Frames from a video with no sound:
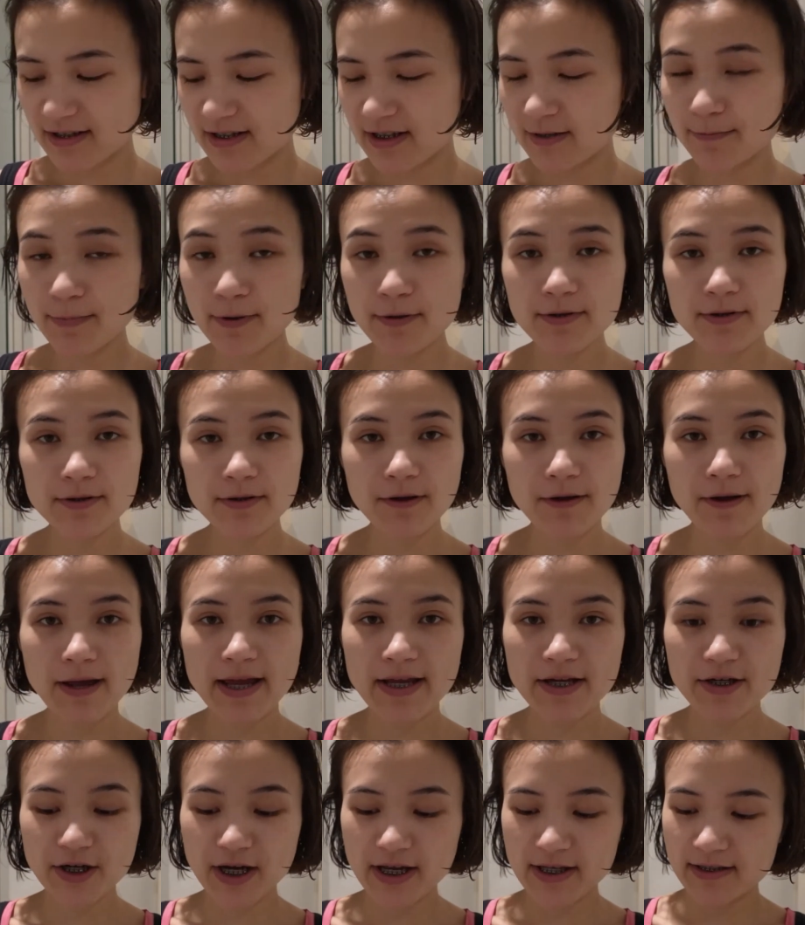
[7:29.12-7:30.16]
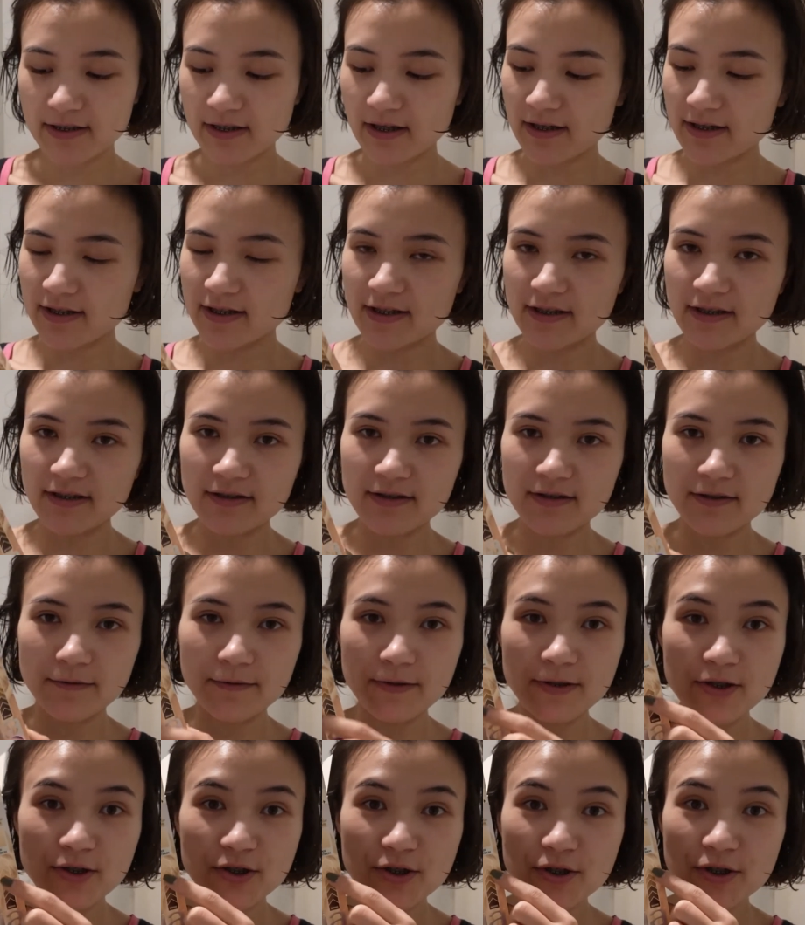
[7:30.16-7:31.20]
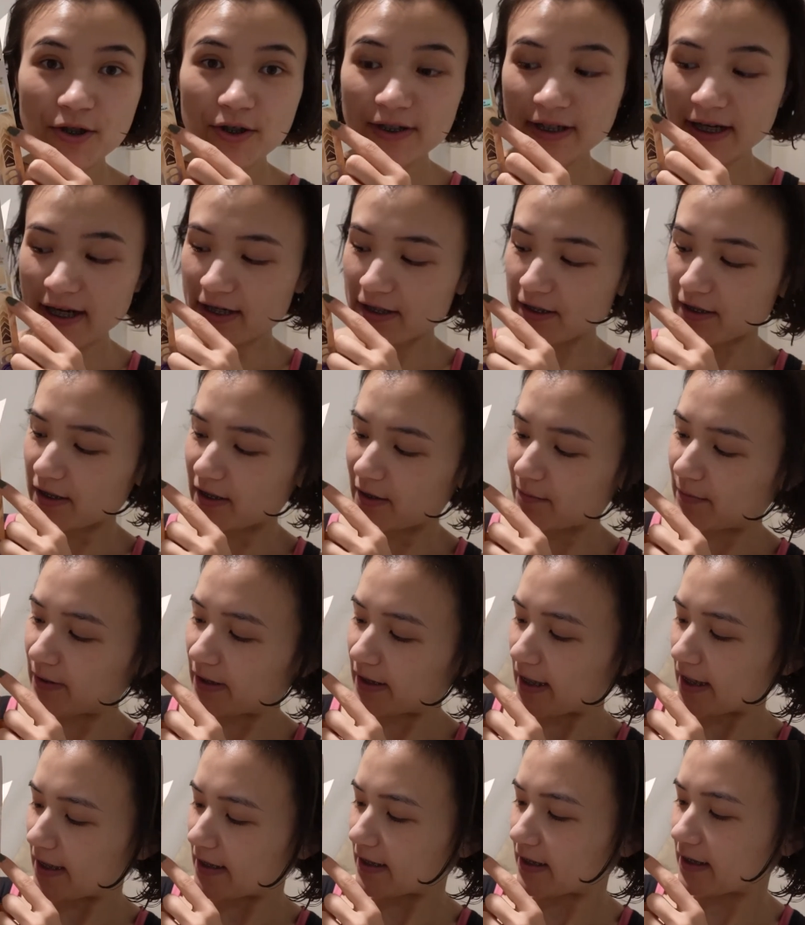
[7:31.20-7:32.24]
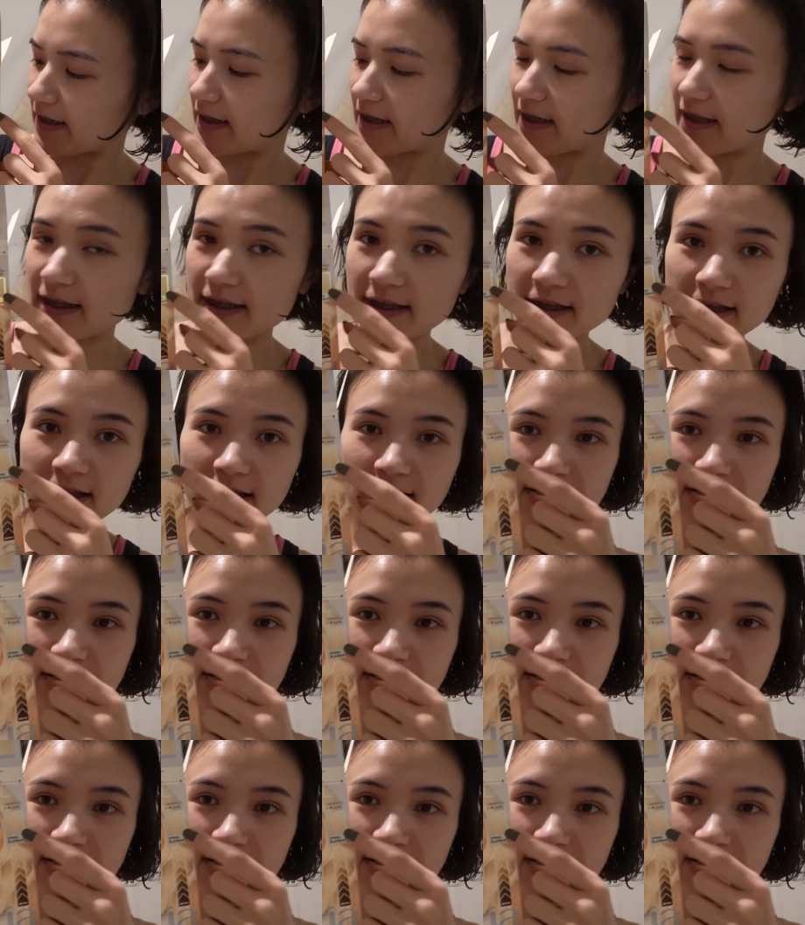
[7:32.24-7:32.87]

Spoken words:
It's supposed to go 8 shades lighter, so it should actually be getting to